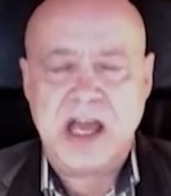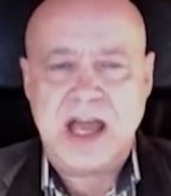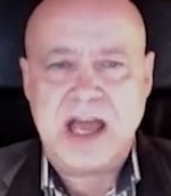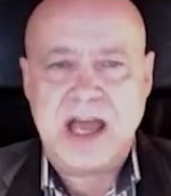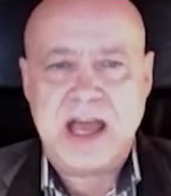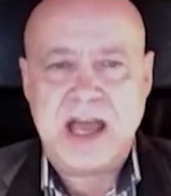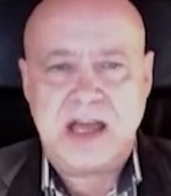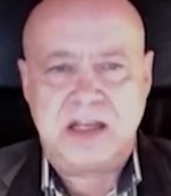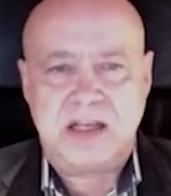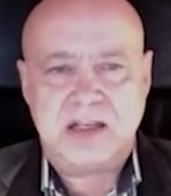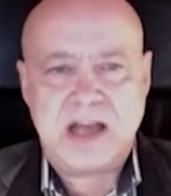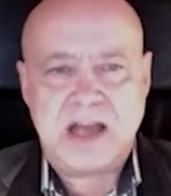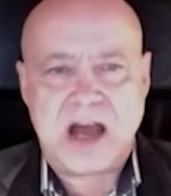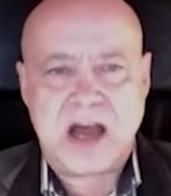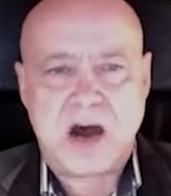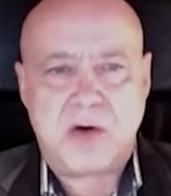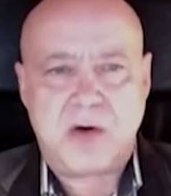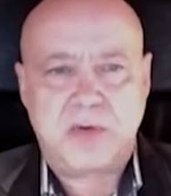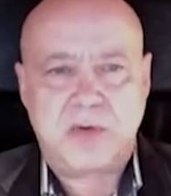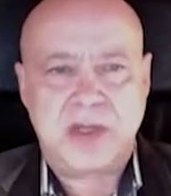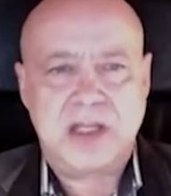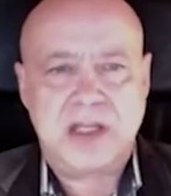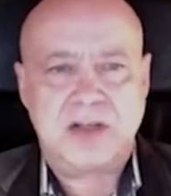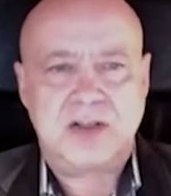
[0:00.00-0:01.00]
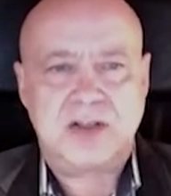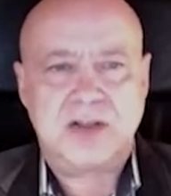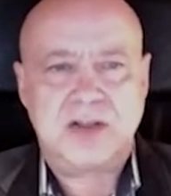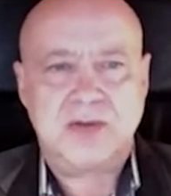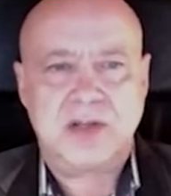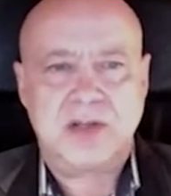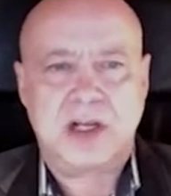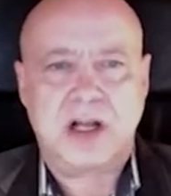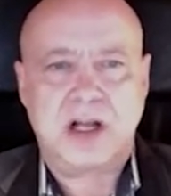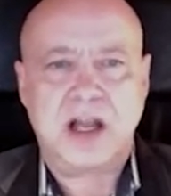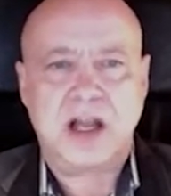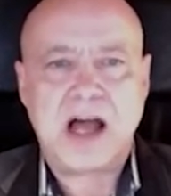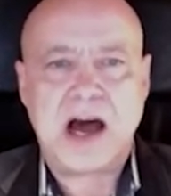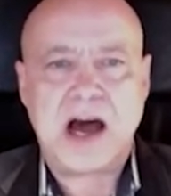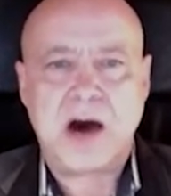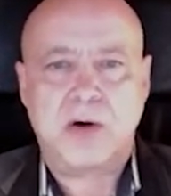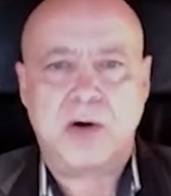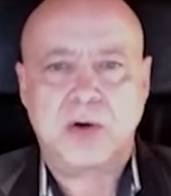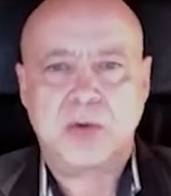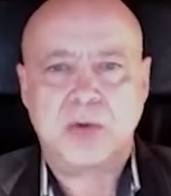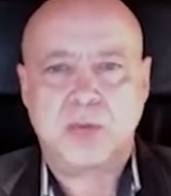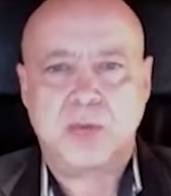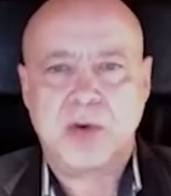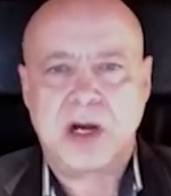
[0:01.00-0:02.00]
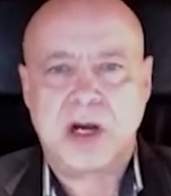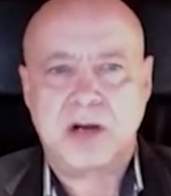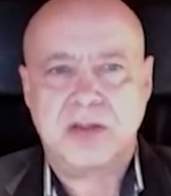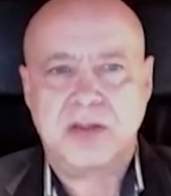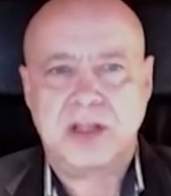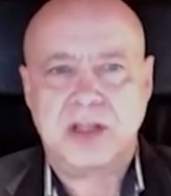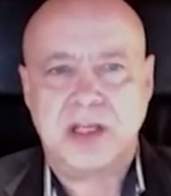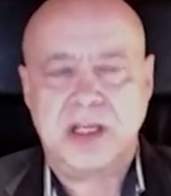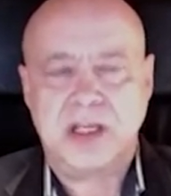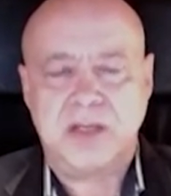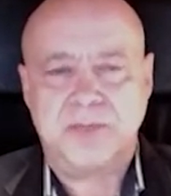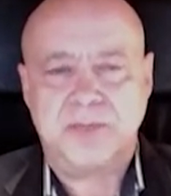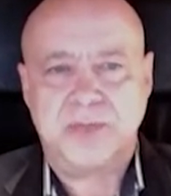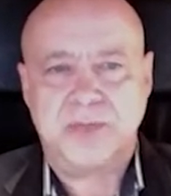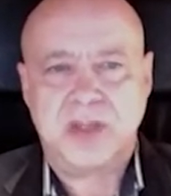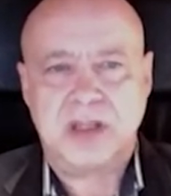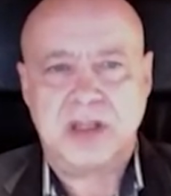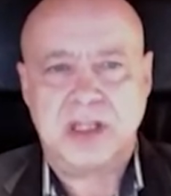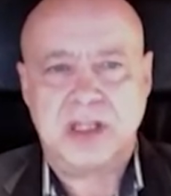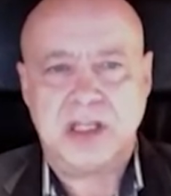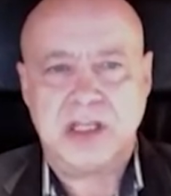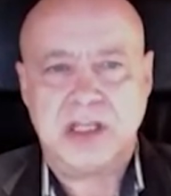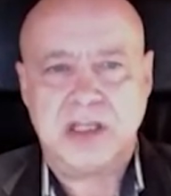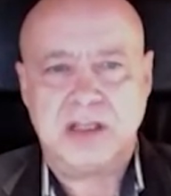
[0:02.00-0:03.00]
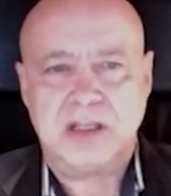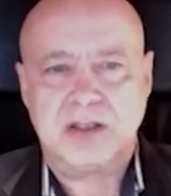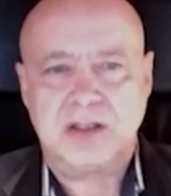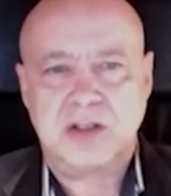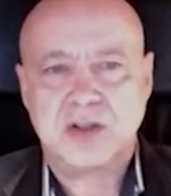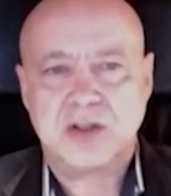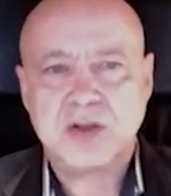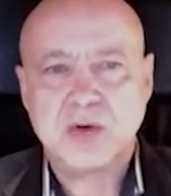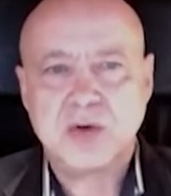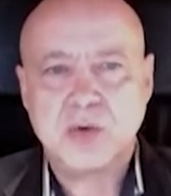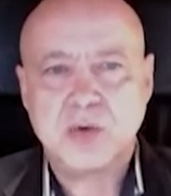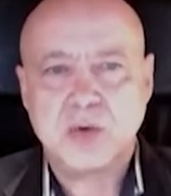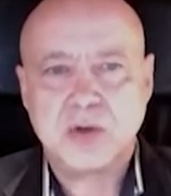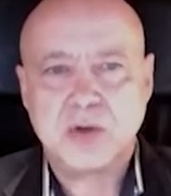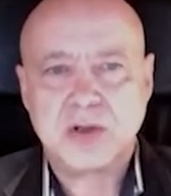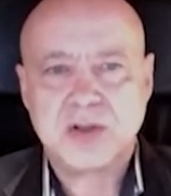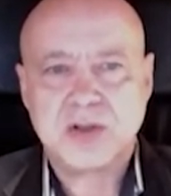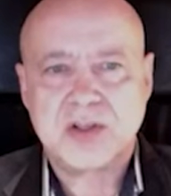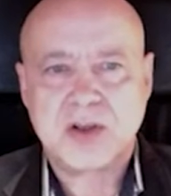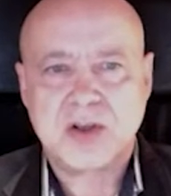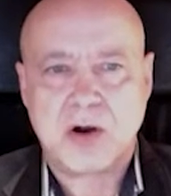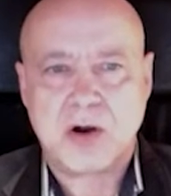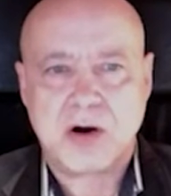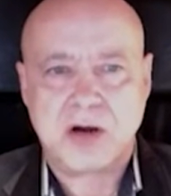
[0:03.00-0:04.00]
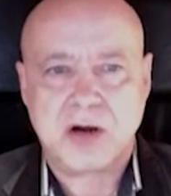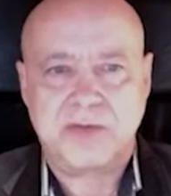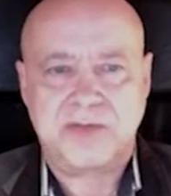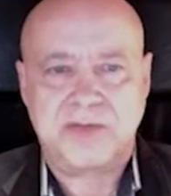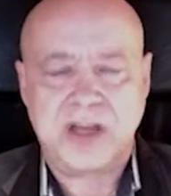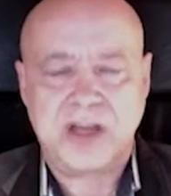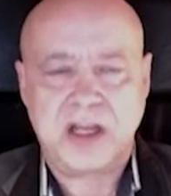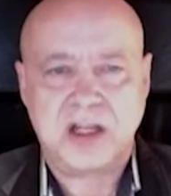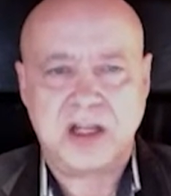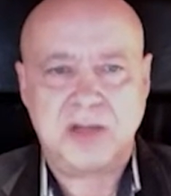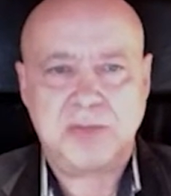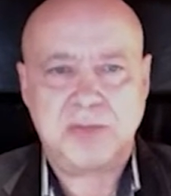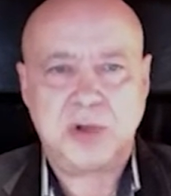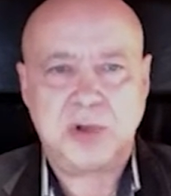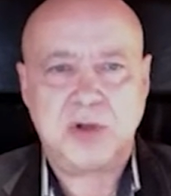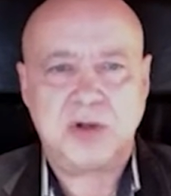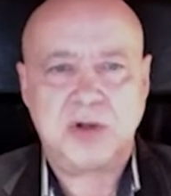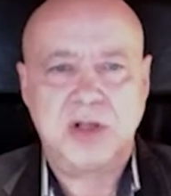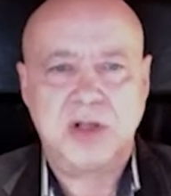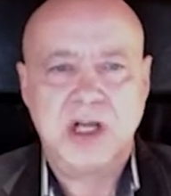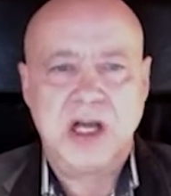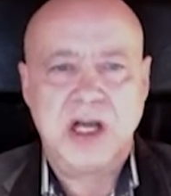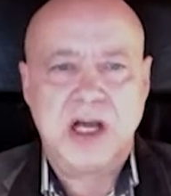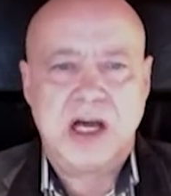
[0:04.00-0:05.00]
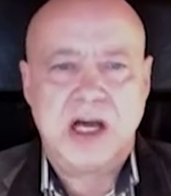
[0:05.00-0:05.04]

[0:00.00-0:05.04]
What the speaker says: and now into the cloud, where the tools are available